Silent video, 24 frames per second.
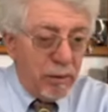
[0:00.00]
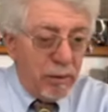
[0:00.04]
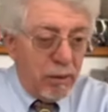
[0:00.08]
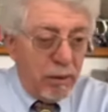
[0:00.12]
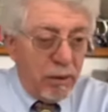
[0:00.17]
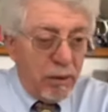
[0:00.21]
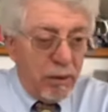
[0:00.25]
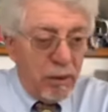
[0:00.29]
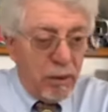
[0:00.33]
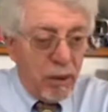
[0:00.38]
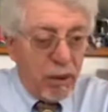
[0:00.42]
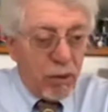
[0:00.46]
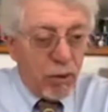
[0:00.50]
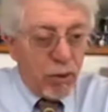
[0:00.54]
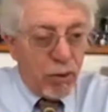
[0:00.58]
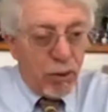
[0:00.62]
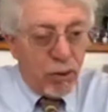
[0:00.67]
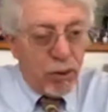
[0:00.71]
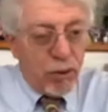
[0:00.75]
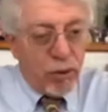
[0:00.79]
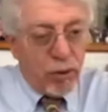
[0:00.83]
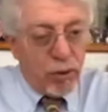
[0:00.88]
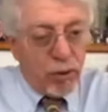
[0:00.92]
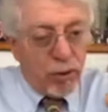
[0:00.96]
in the
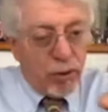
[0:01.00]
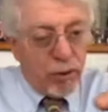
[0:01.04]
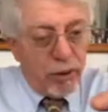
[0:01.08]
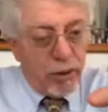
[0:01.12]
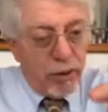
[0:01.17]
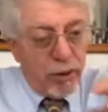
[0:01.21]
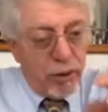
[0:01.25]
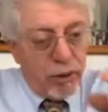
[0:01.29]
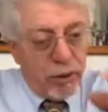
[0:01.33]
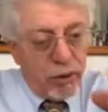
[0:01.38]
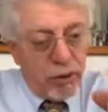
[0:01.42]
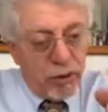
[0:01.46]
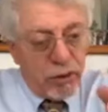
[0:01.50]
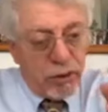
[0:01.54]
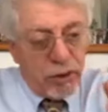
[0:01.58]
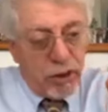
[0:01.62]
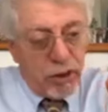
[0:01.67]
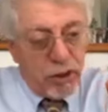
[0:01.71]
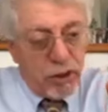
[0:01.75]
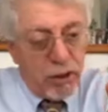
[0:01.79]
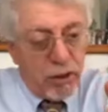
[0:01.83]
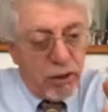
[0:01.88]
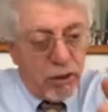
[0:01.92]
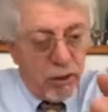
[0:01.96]
kernel, in the
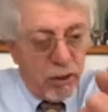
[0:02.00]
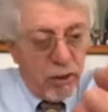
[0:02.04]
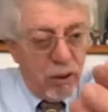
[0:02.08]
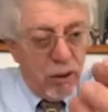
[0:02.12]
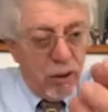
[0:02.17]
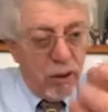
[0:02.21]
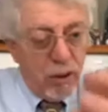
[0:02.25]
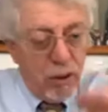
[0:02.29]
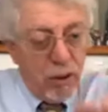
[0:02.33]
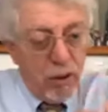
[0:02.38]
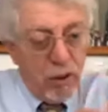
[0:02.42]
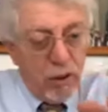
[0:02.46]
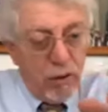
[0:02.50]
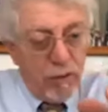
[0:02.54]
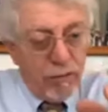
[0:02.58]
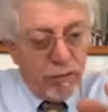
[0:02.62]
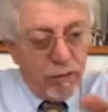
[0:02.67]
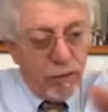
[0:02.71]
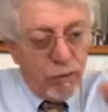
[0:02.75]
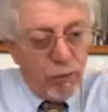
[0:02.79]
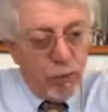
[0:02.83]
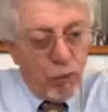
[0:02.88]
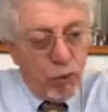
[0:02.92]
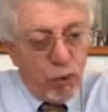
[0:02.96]
seed of
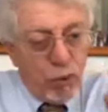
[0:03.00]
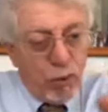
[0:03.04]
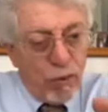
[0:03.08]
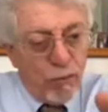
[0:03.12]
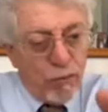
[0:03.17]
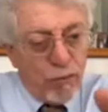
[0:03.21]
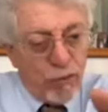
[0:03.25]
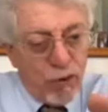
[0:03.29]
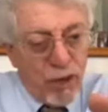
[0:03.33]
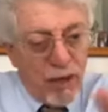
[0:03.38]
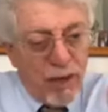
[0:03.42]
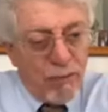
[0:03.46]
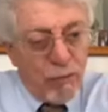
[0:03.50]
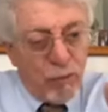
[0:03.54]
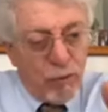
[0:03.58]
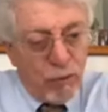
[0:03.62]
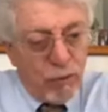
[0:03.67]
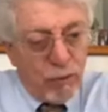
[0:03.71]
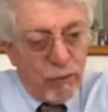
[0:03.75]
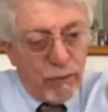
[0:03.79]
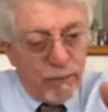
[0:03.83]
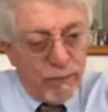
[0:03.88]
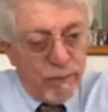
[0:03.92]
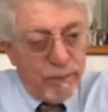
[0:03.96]
the book of Samuel.